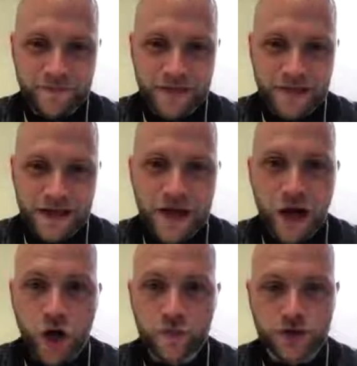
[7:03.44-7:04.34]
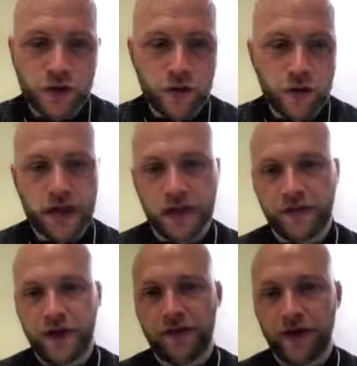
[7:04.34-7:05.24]
Yeah, I hope so. And
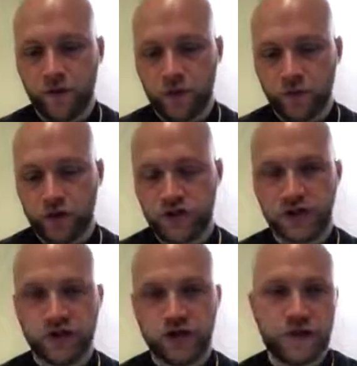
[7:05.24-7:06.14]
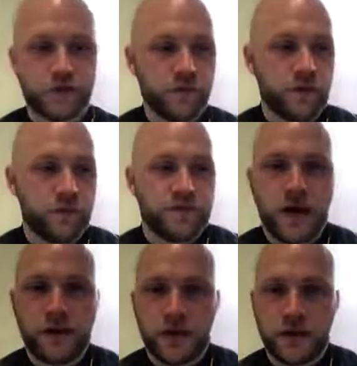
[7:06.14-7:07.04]
I think we're just going to try and do what we've
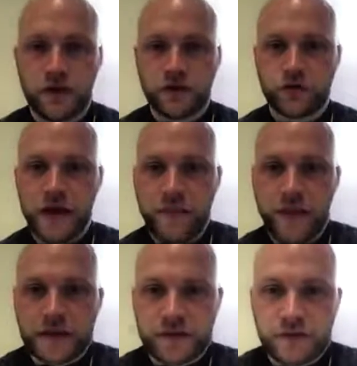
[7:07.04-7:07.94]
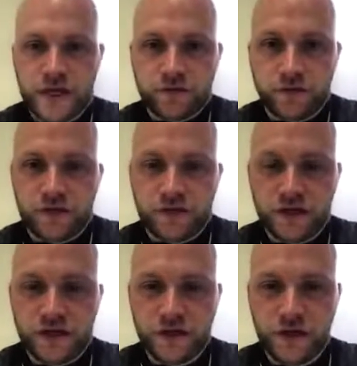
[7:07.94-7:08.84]
done and try our best. And that's what we
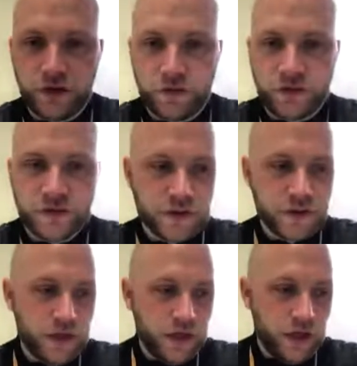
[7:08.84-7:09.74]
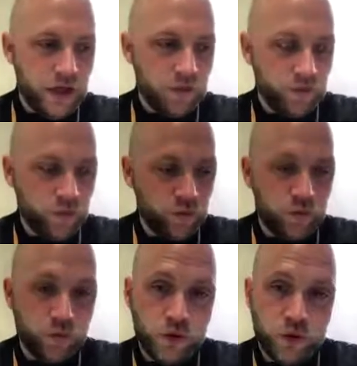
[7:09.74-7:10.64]
try to do. And
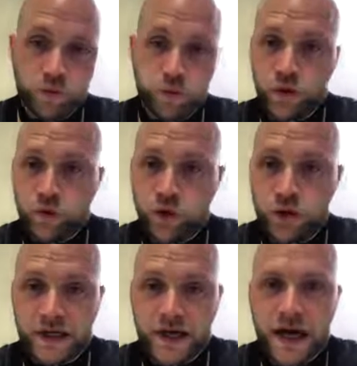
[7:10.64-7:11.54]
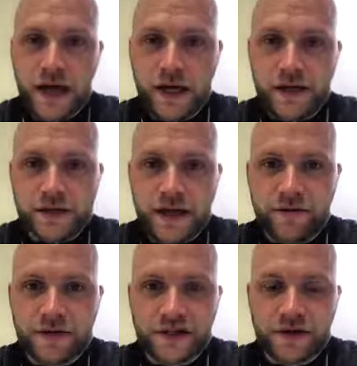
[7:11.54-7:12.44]
we're working our hardest
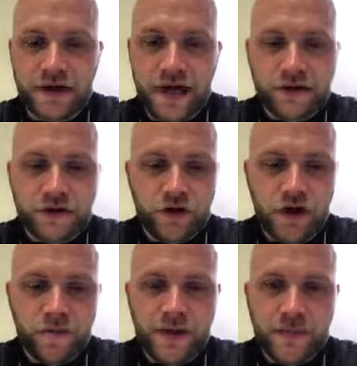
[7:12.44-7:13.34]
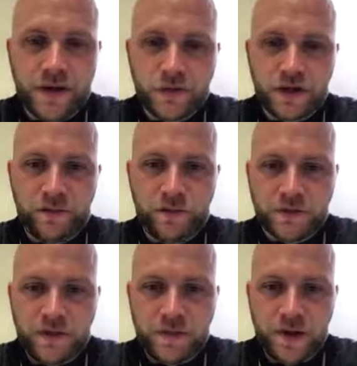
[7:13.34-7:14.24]
every single day to try and be the best we can
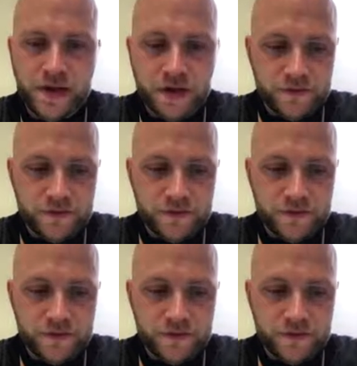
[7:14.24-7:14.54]
possibly be.